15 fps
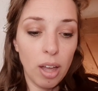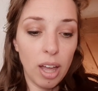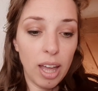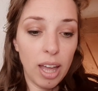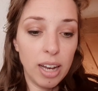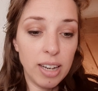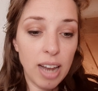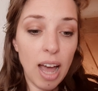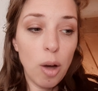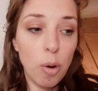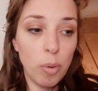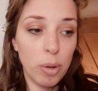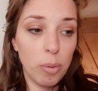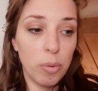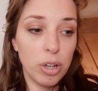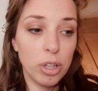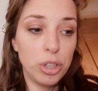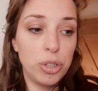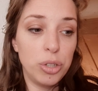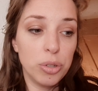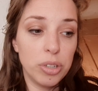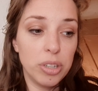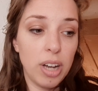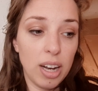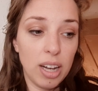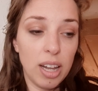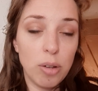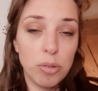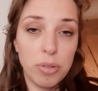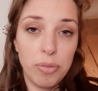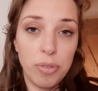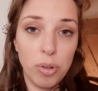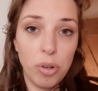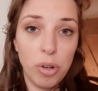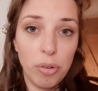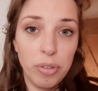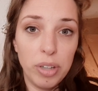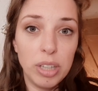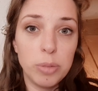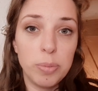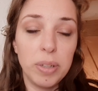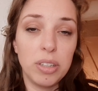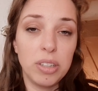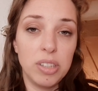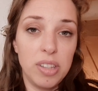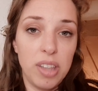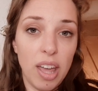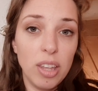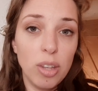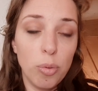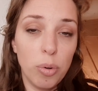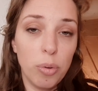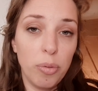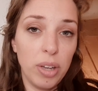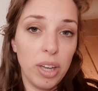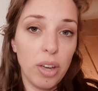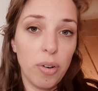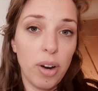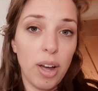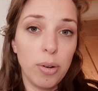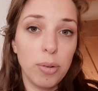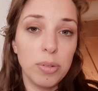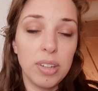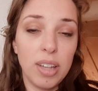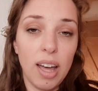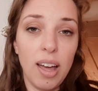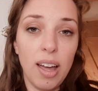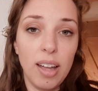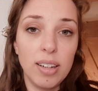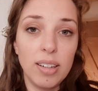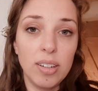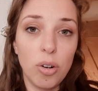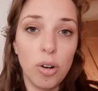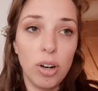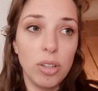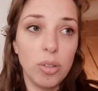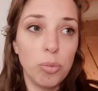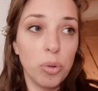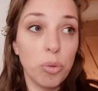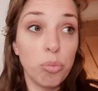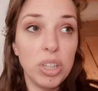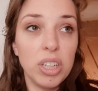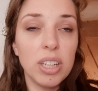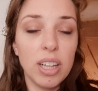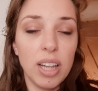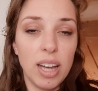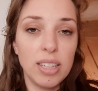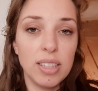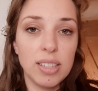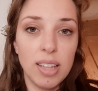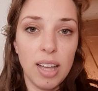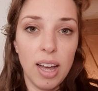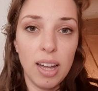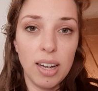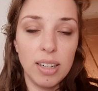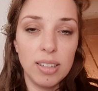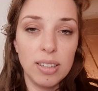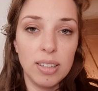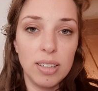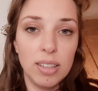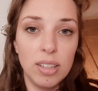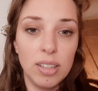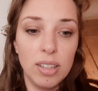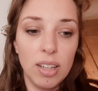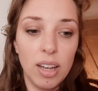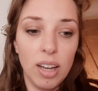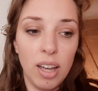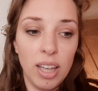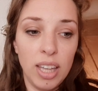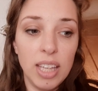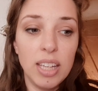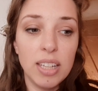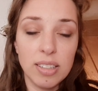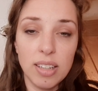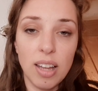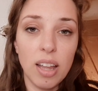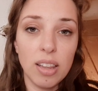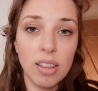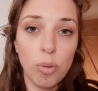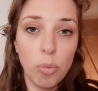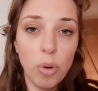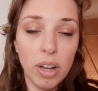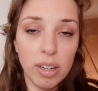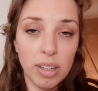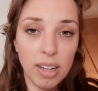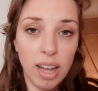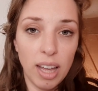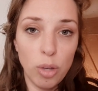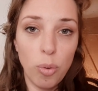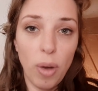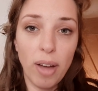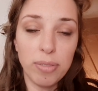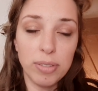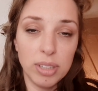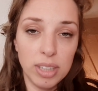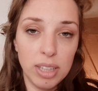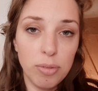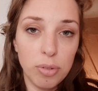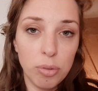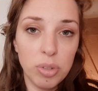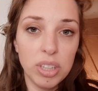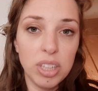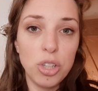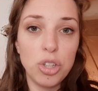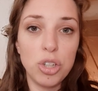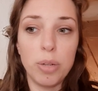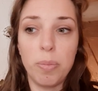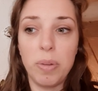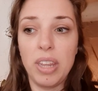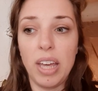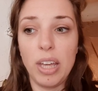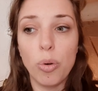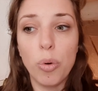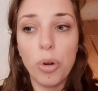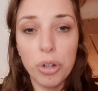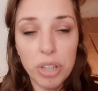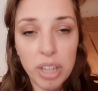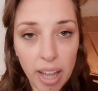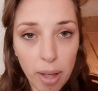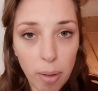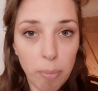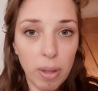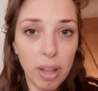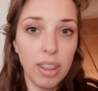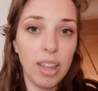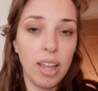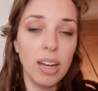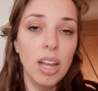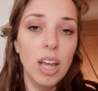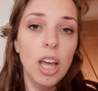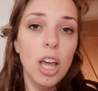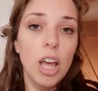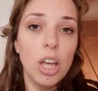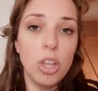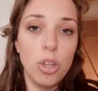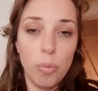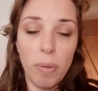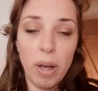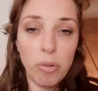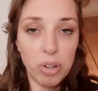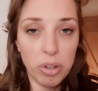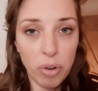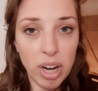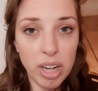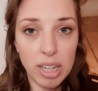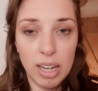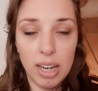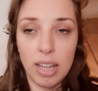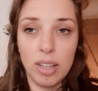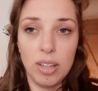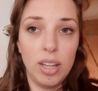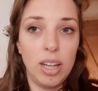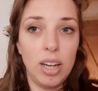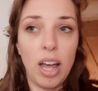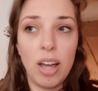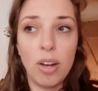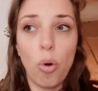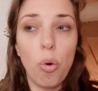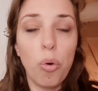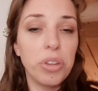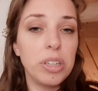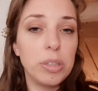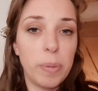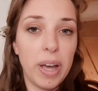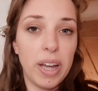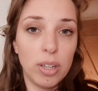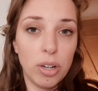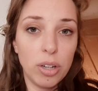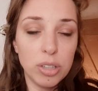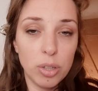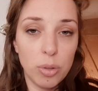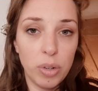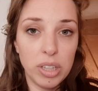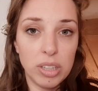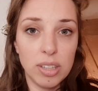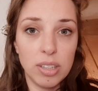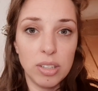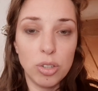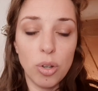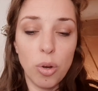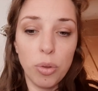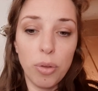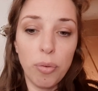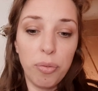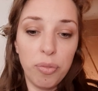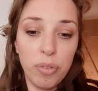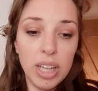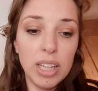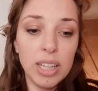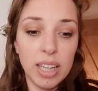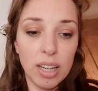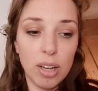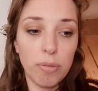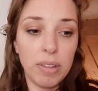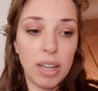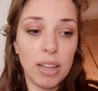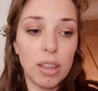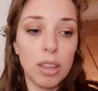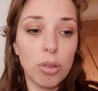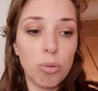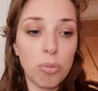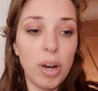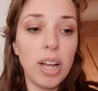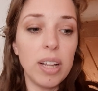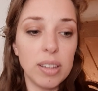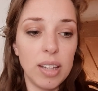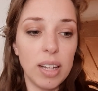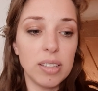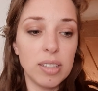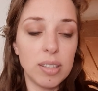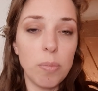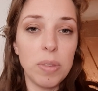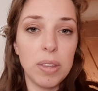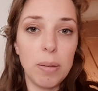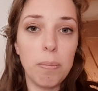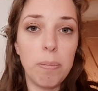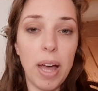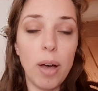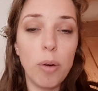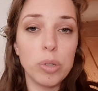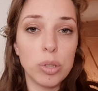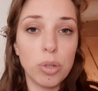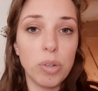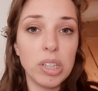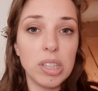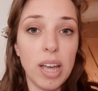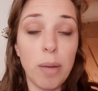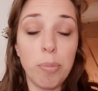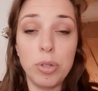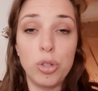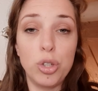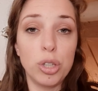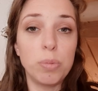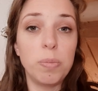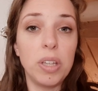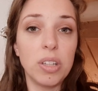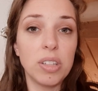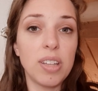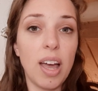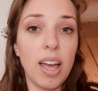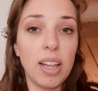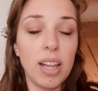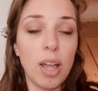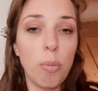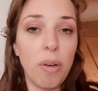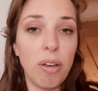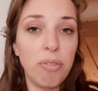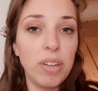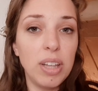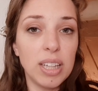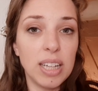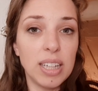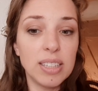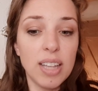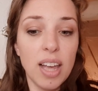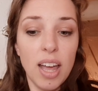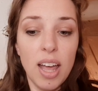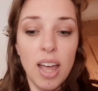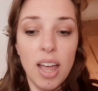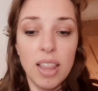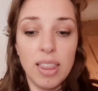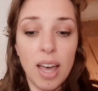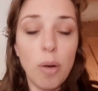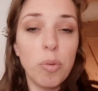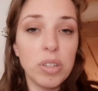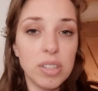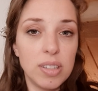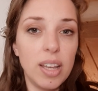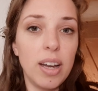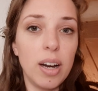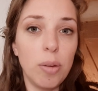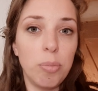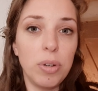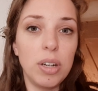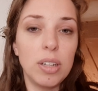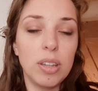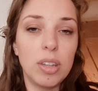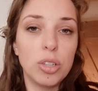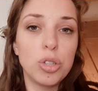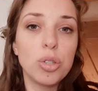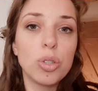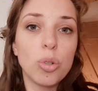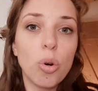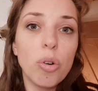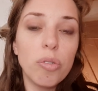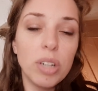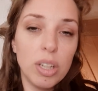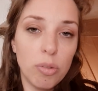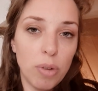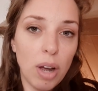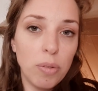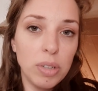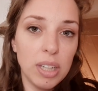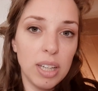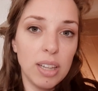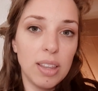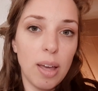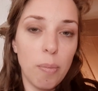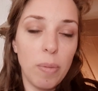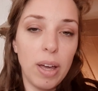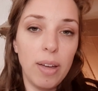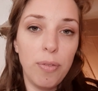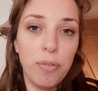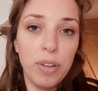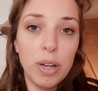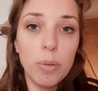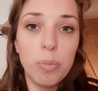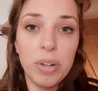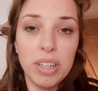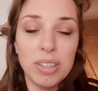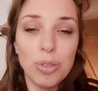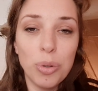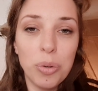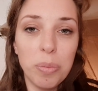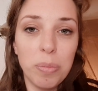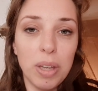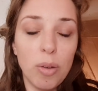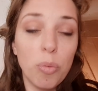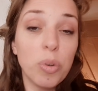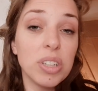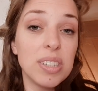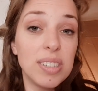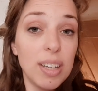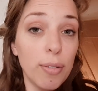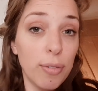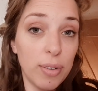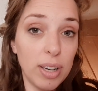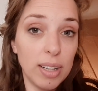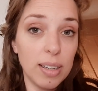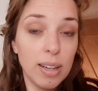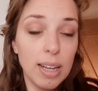And now it was, you're not allowed to feel your feelings, because then you will figure out that, or you will realize that he is not the one, and you have to leave the relationship, and then you hurt him, and then you might regret it, and it had all these bad consequences. So the feeling of that threat that something bad was going to happen just because I allowed my feelings, that was there, but the story around it that my fear brain told me was different.